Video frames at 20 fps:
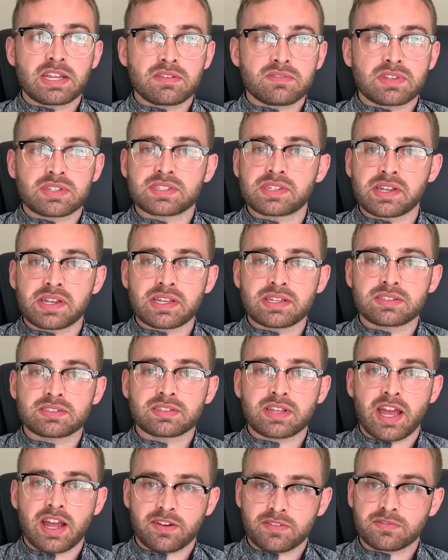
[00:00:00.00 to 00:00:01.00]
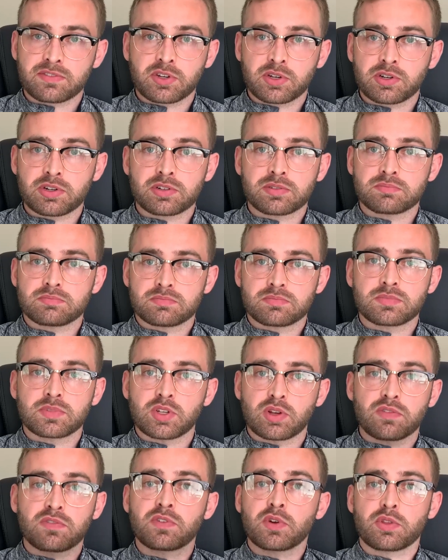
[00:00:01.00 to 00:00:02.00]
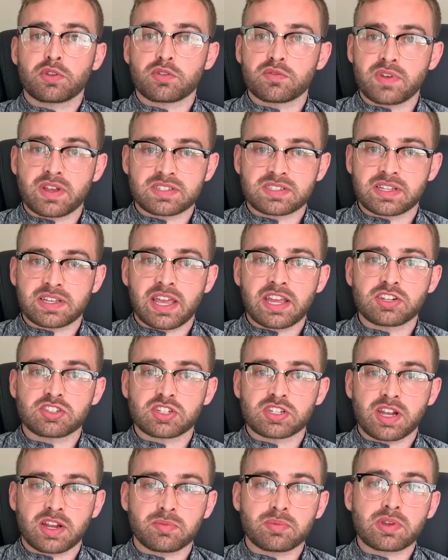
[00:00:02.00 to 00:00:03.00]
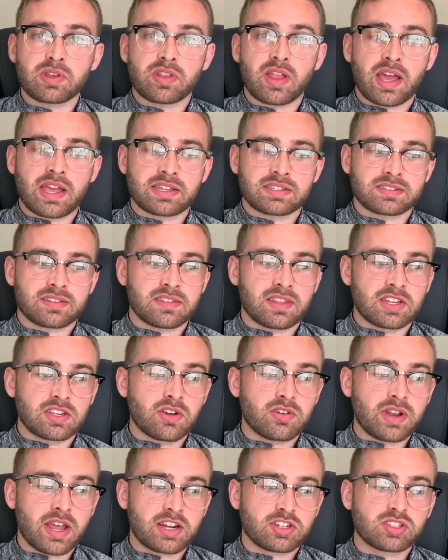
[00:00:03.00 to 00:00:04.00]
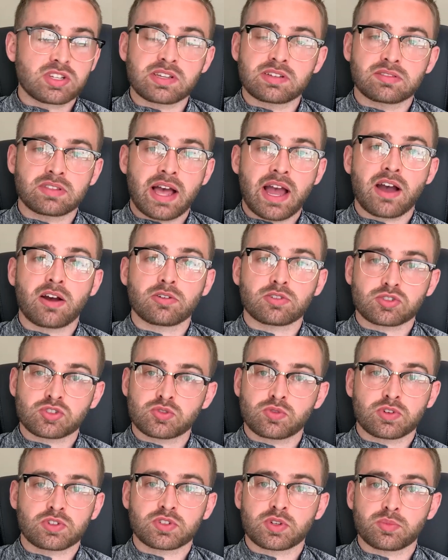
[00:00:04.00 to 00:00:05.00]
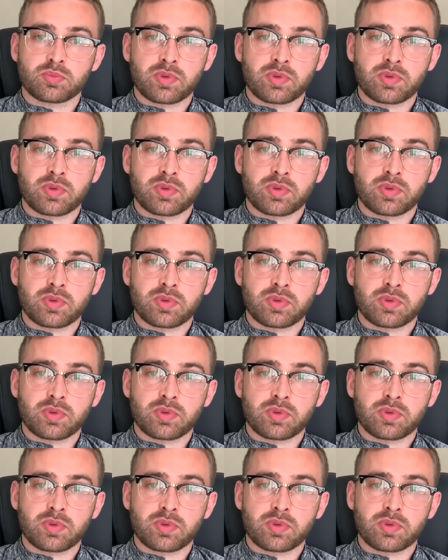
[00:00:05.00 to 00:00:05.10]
of the cities, after further investigation, I realized they don't actually allow short-term